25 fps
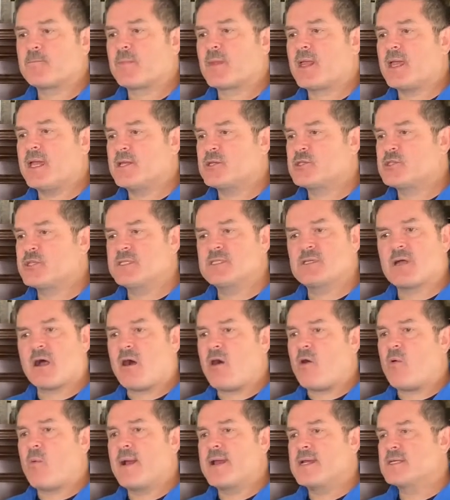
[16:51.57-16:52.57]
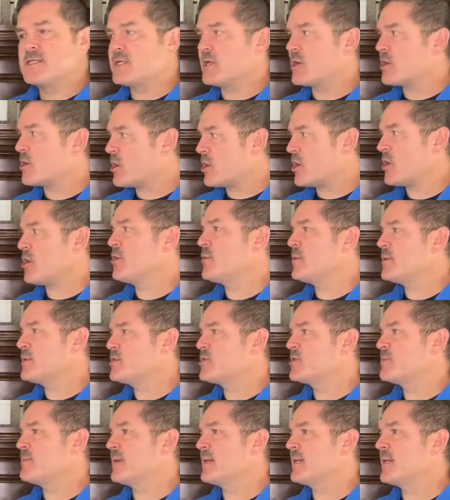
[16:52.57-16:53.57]
and she's always
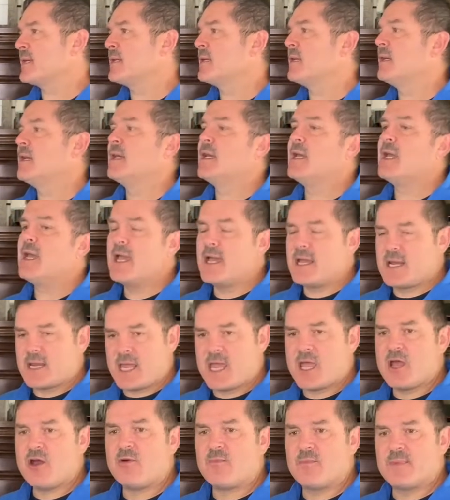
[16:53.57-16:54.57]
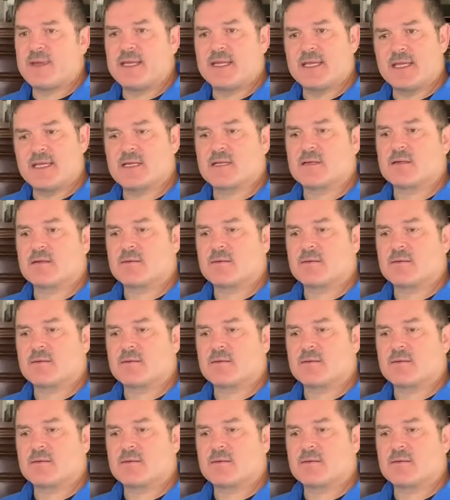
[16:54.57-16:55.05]
encouraged me and helped me to get